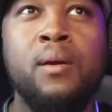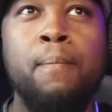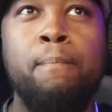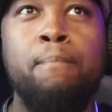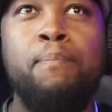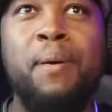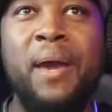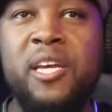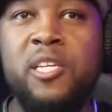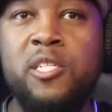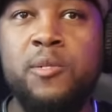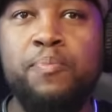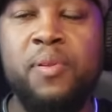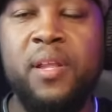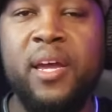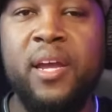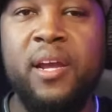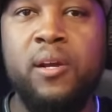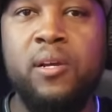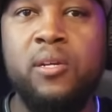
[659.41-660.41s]
bass
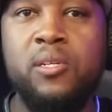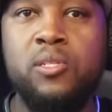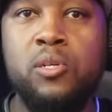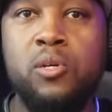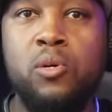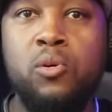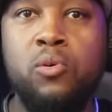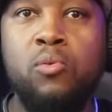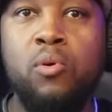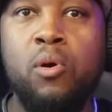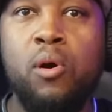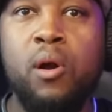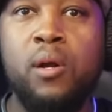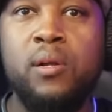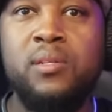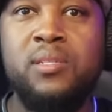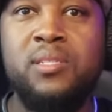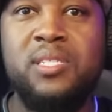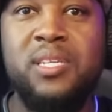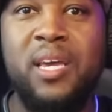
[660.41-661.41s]
players who
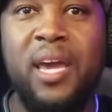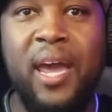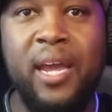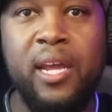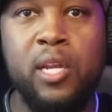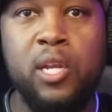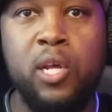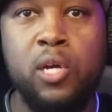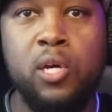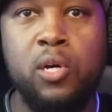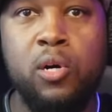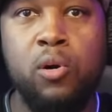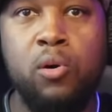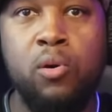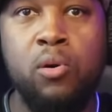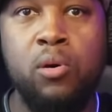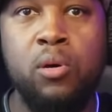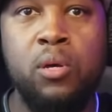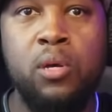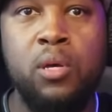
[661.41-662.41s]
are
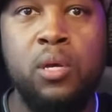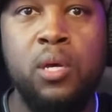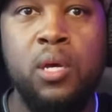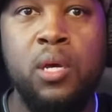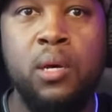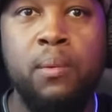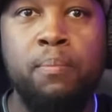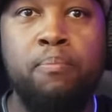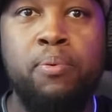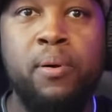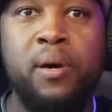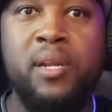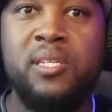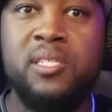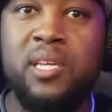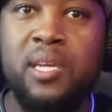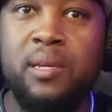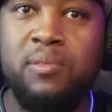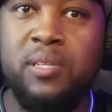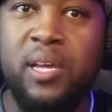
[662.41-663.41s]
technical, but it
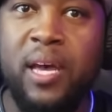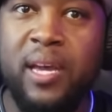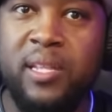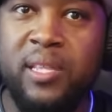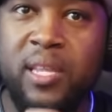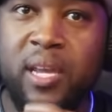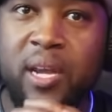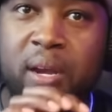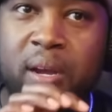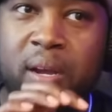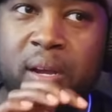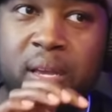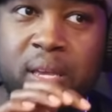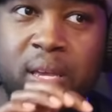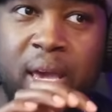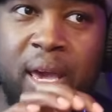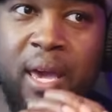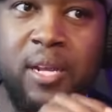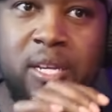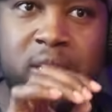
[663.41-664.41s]
seems like they're at a